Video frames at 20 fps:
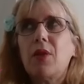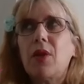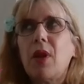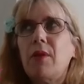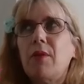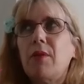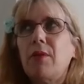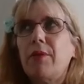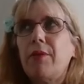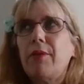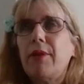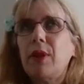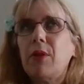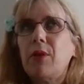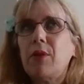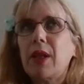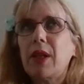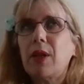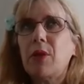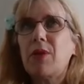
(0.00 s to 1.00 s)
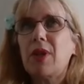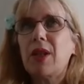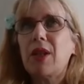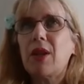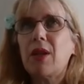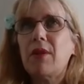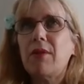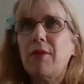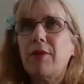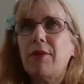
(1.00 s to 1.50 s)
Don't feel guilty.
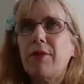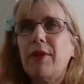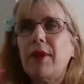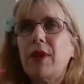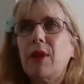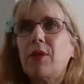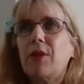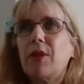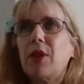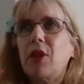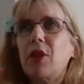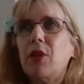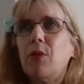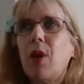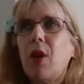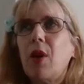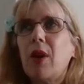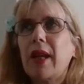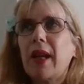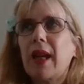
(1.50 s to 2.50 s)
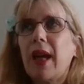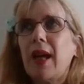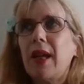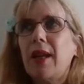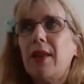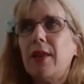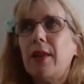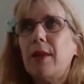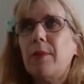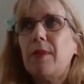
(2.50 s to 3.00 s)
Don't feel that you are
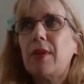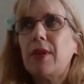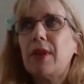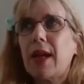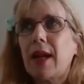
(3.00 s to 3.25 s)
getting them